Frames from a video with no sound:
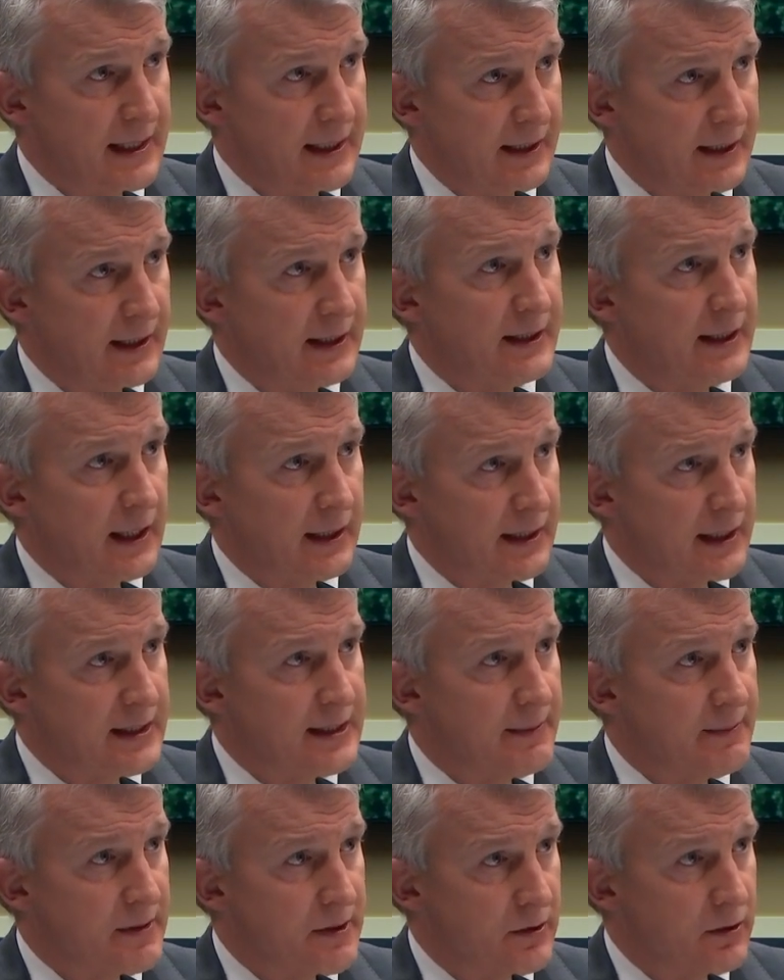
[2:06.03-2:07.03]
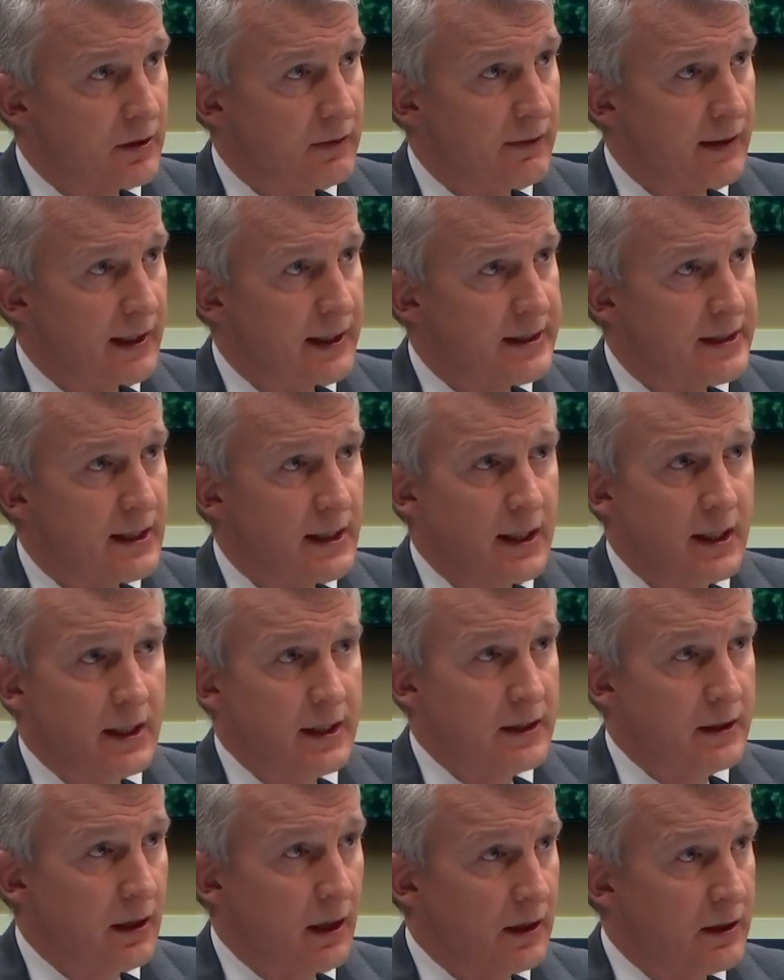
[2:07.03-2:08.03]
They conducted some surveys,
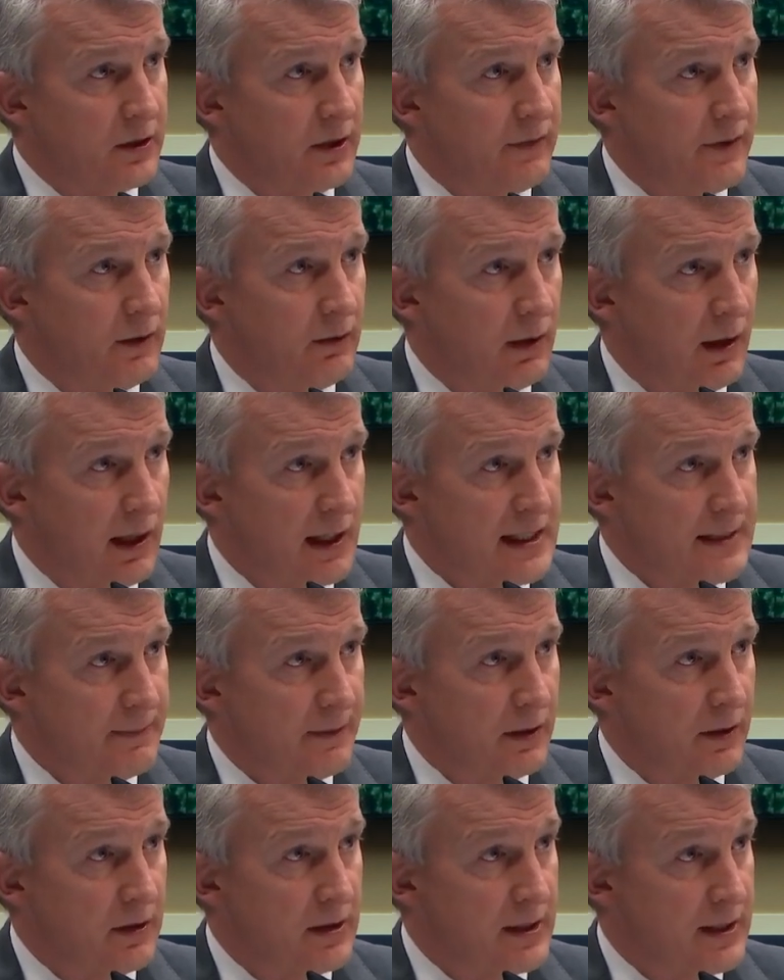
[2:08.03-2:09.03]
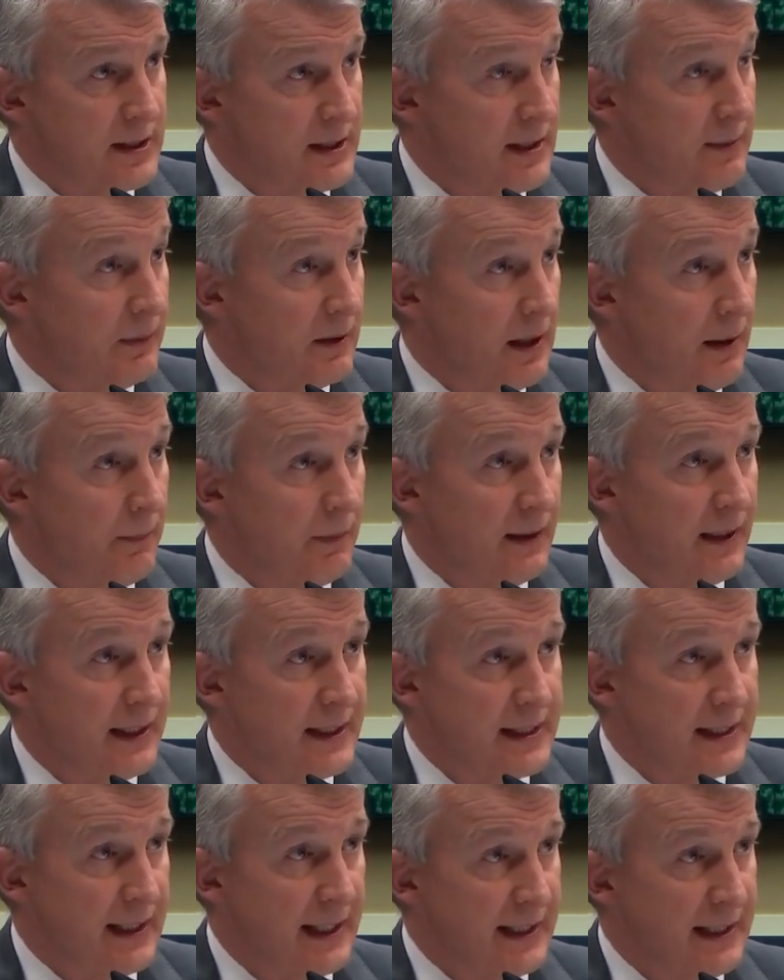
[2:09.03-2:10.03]
talked to a few hospitals and some
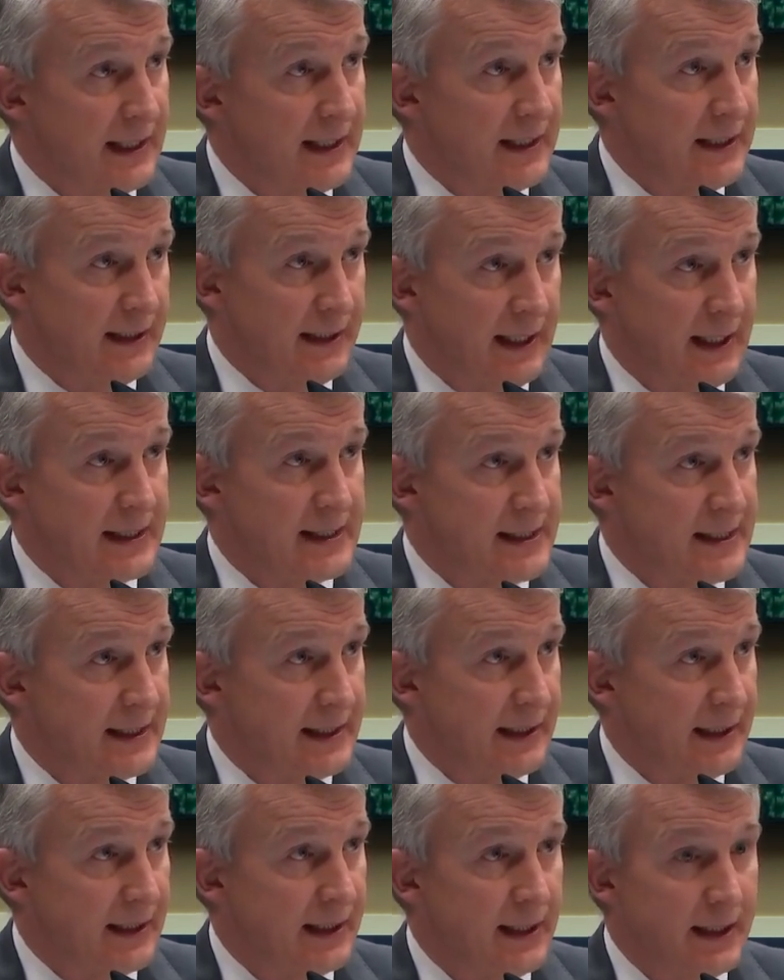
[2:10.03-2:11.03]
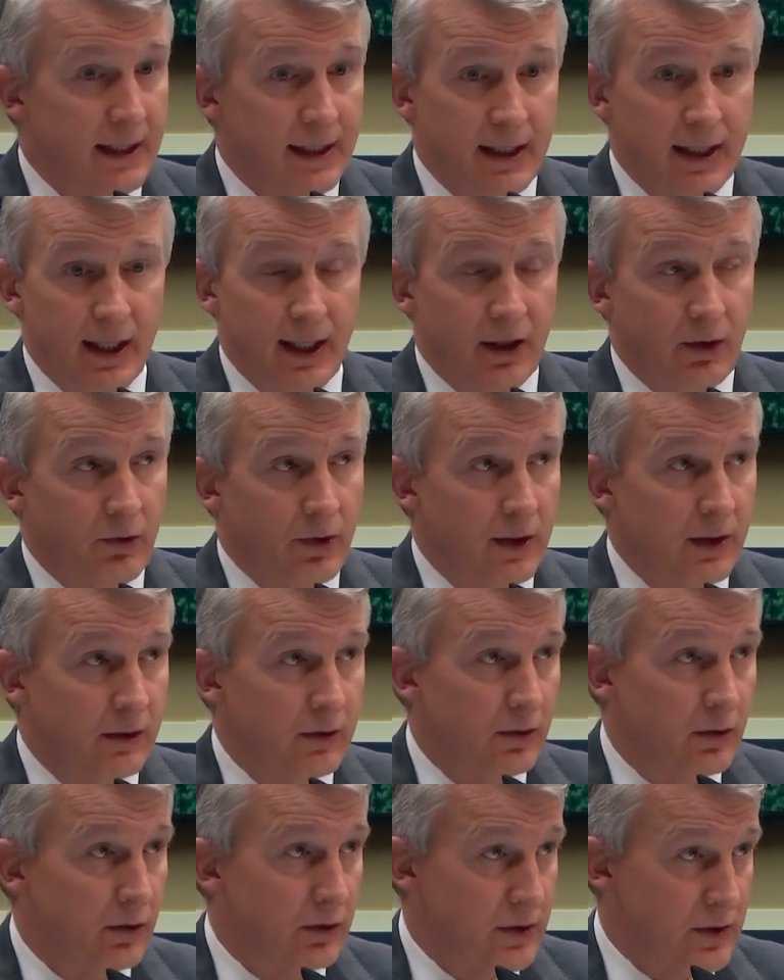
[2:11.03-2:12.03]
companies, and they didn't yet see a
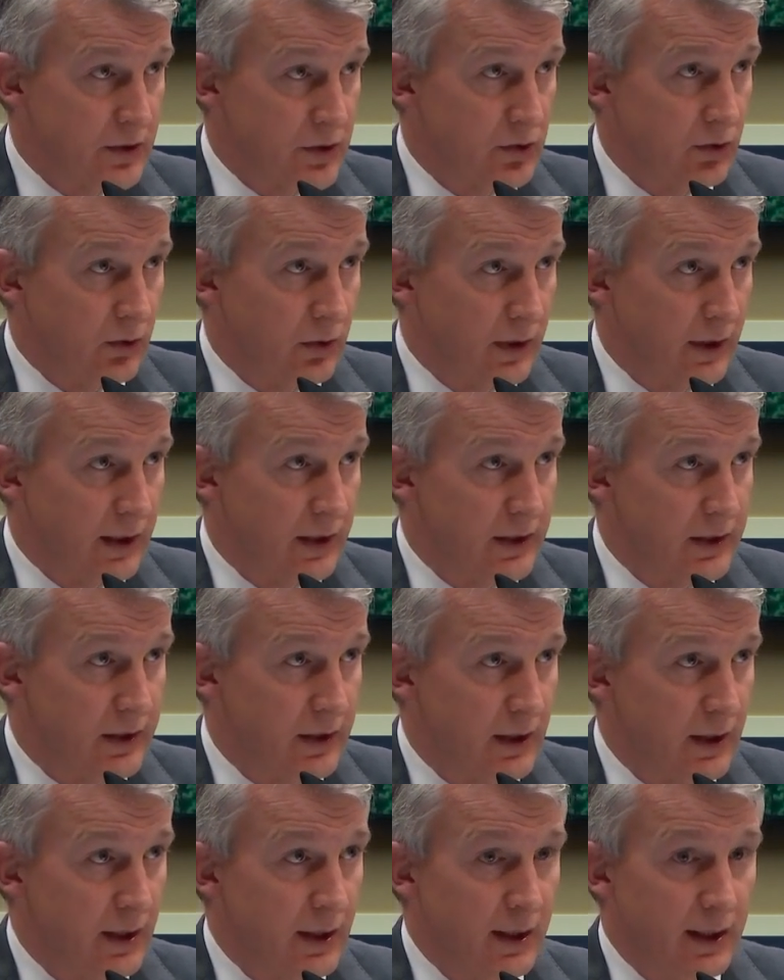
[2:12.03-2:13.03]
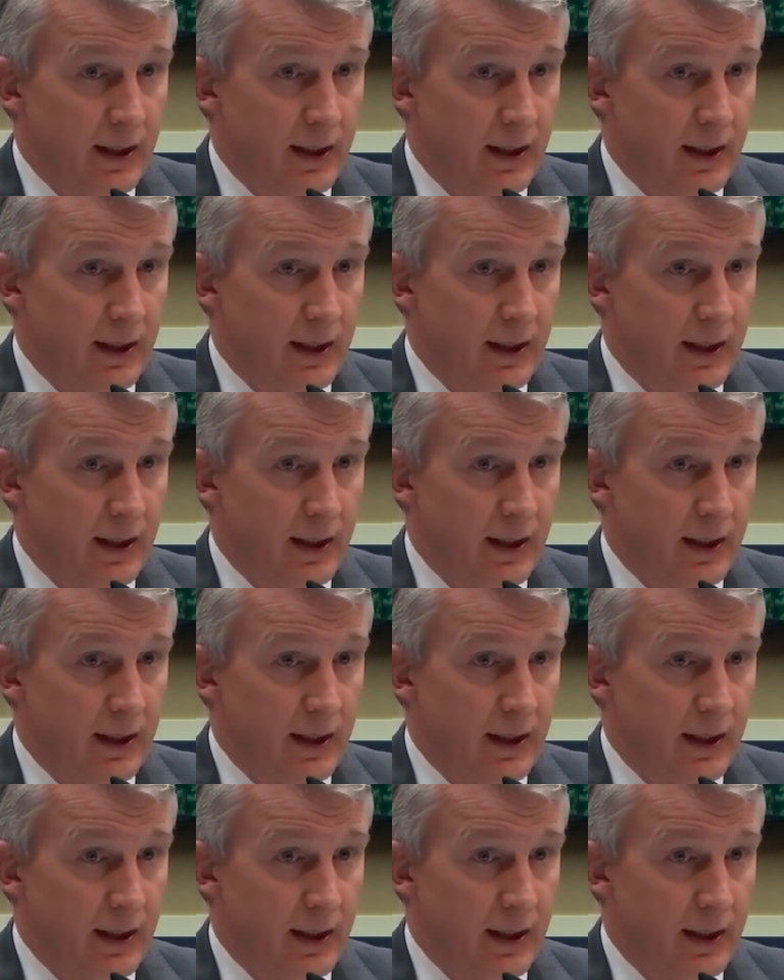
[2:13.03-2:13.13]
critical shortage.